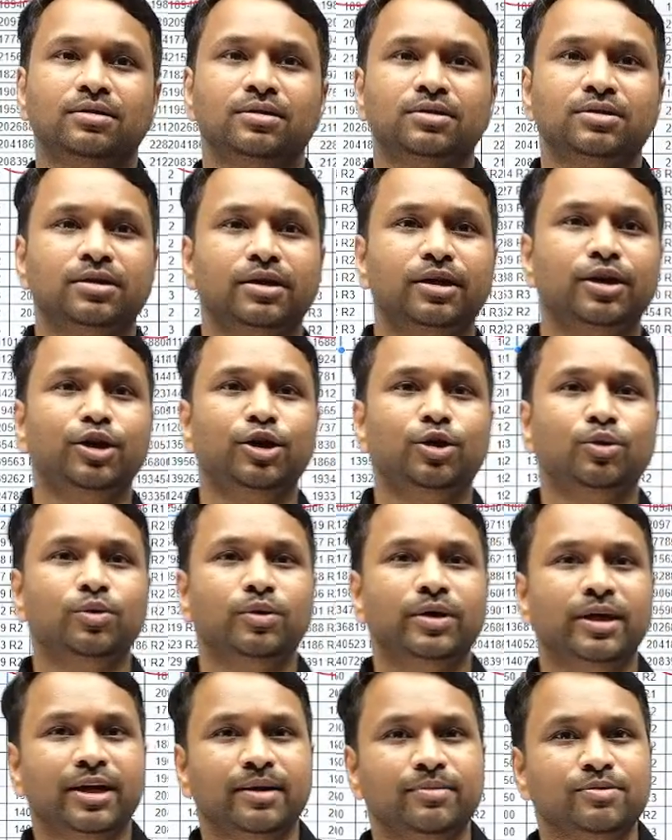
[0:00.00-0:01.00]
Sir, new
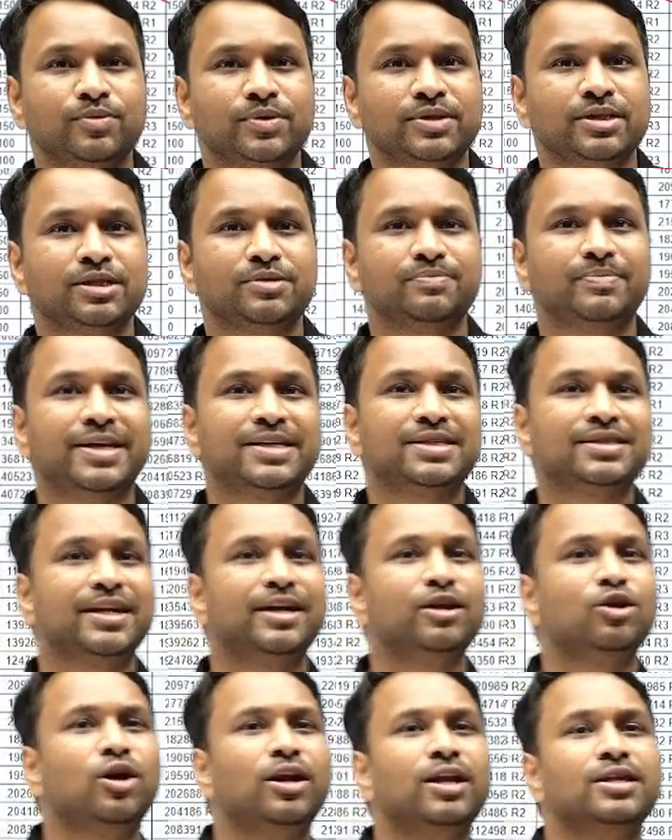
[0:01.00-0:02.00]
AIIMS versus best
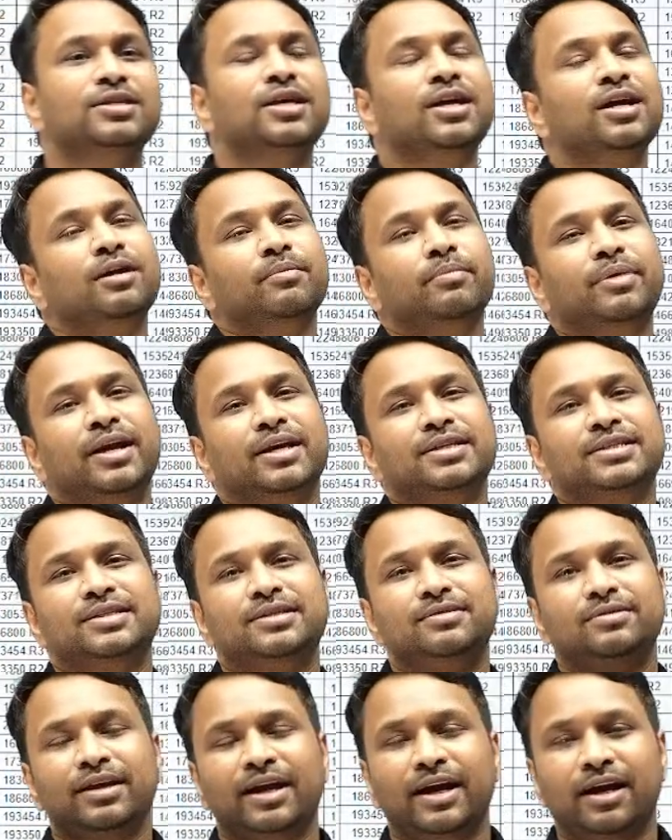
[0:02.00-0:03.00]
state college. But
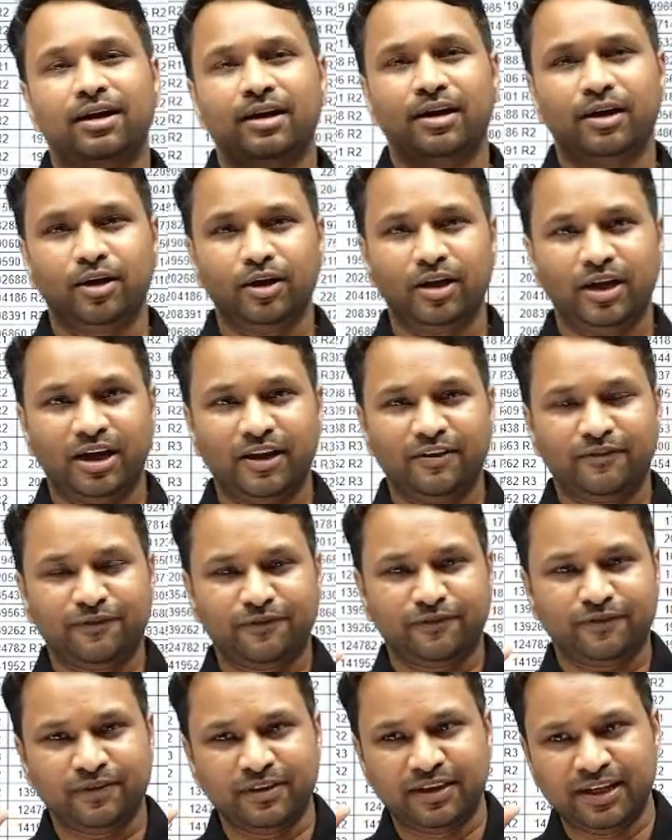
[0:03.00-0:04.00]

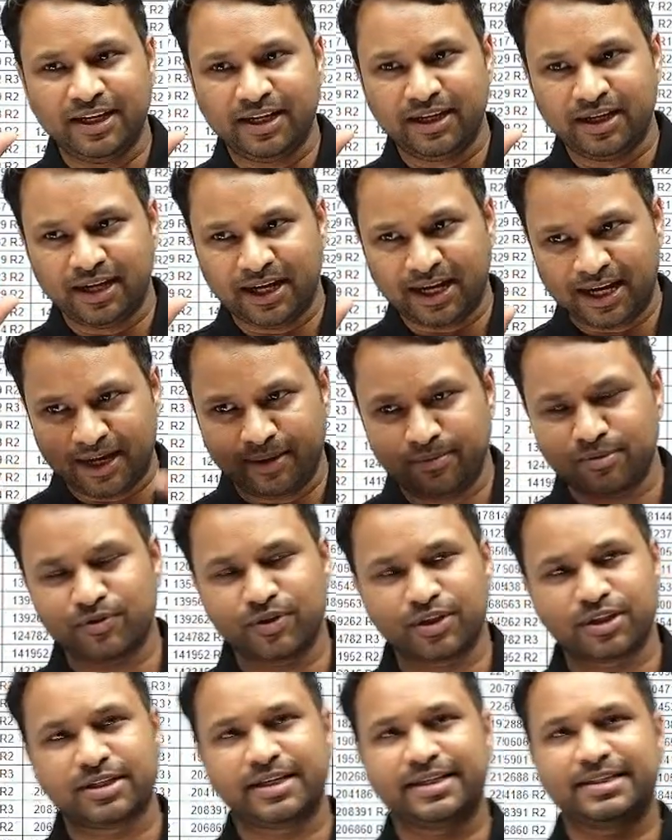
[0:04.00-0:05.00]
if the AIIMS
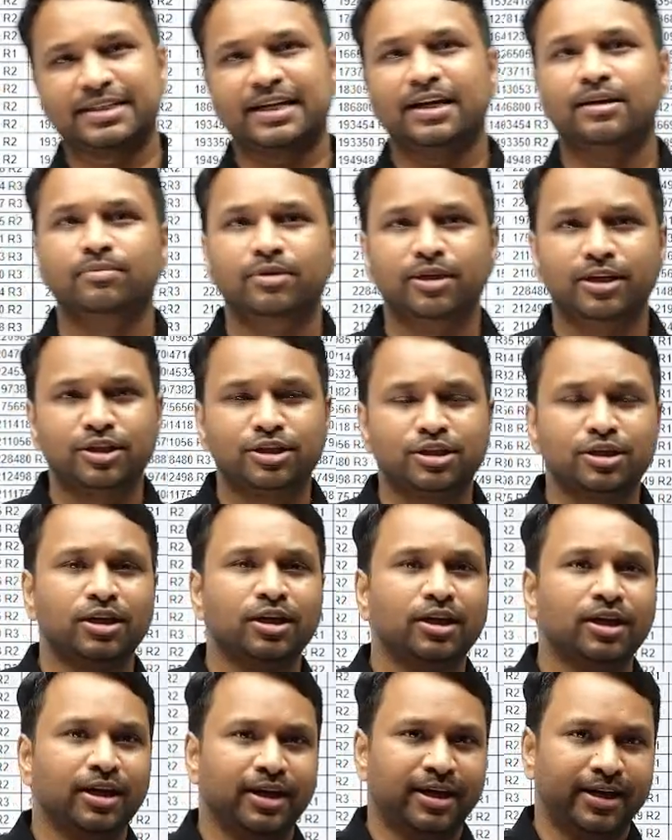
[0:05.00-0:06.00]
which is established
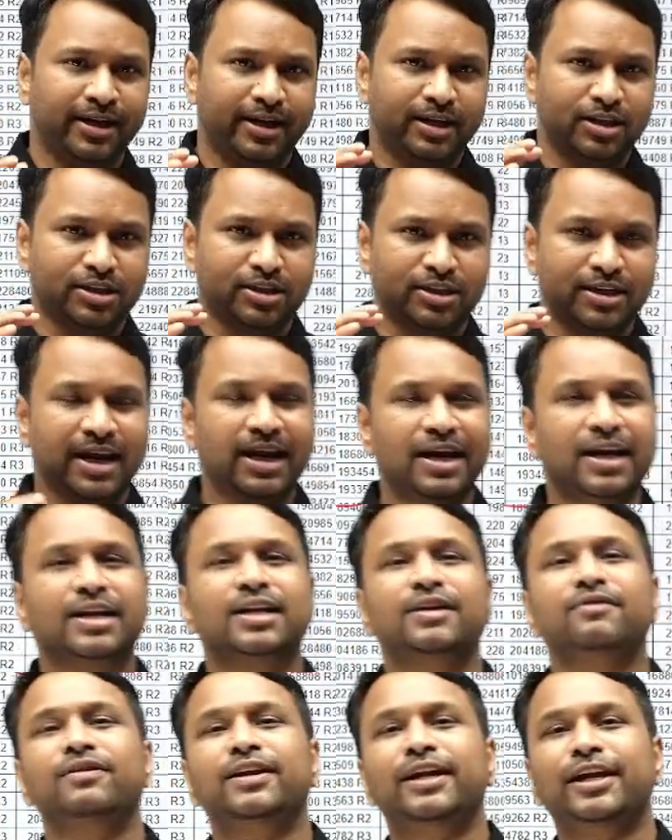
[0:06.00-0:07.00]
is
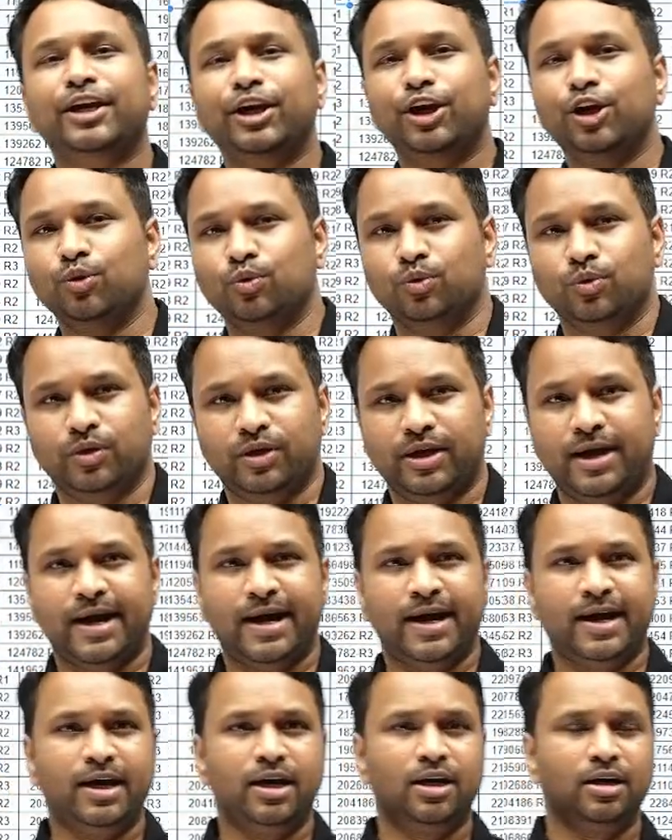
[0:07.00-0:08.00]
relatively new
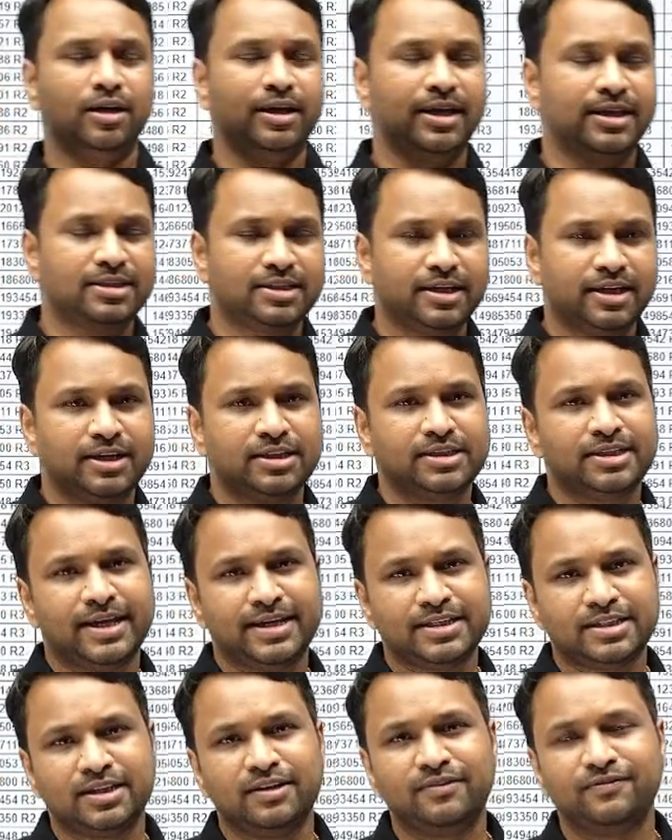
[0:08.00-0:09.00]
and let's say it is
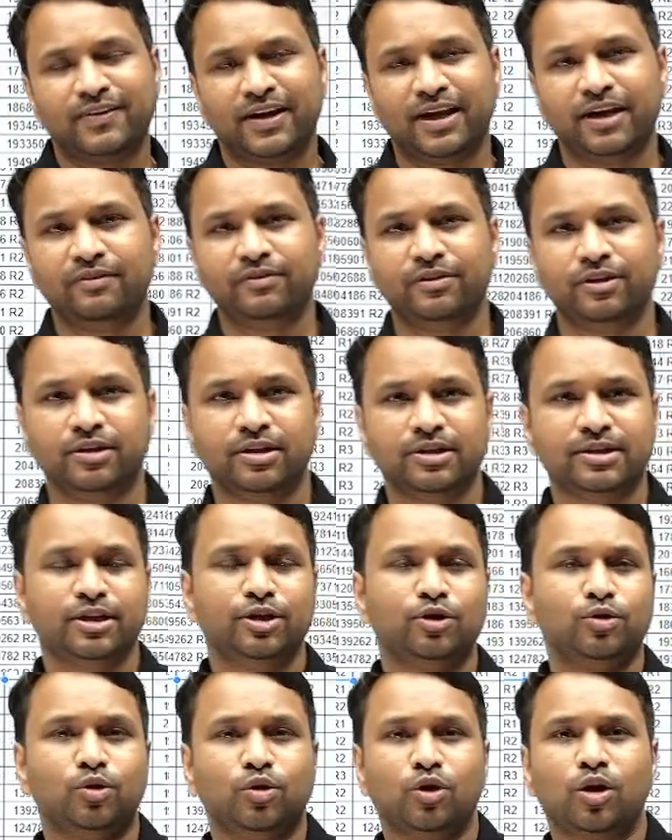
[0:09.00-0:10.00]
less than 5 years and
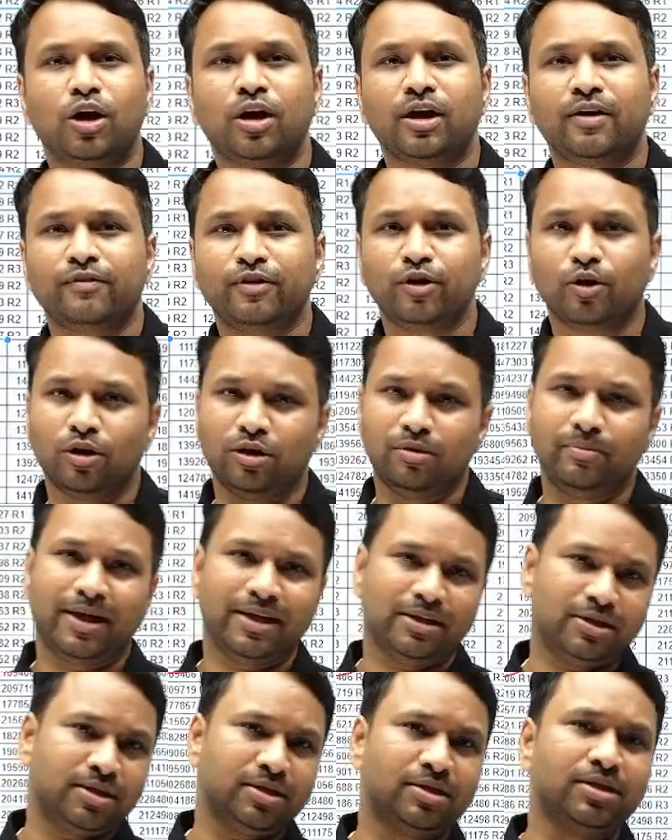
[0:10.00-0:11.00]
you do not have the all
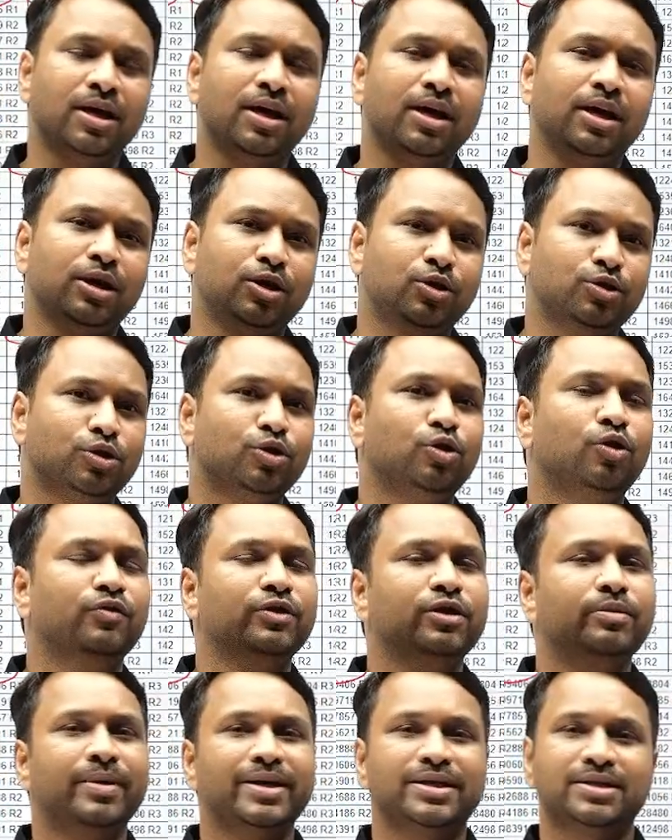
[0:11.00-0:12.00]
batches, you should go for
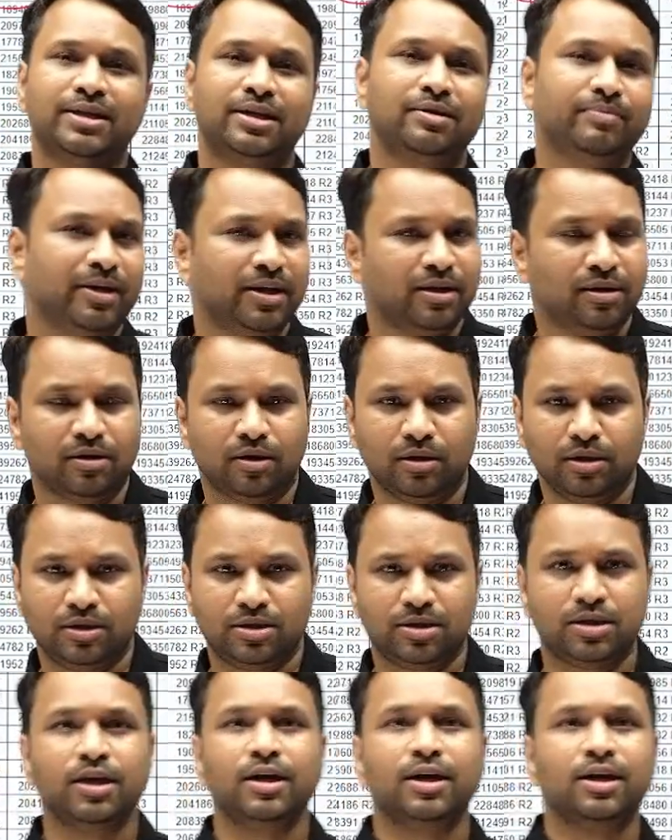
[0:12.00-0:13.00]
the best state medical
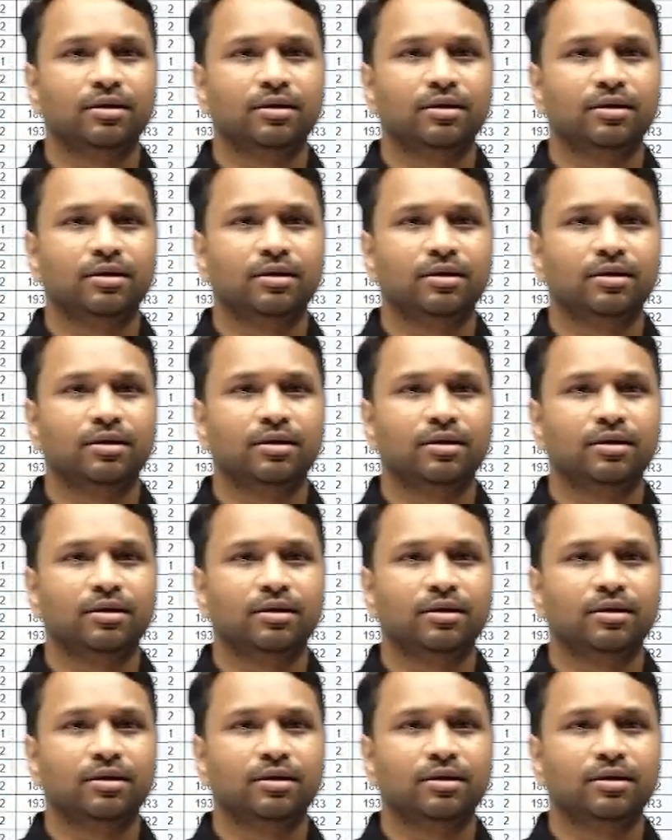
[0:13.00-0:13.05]
college.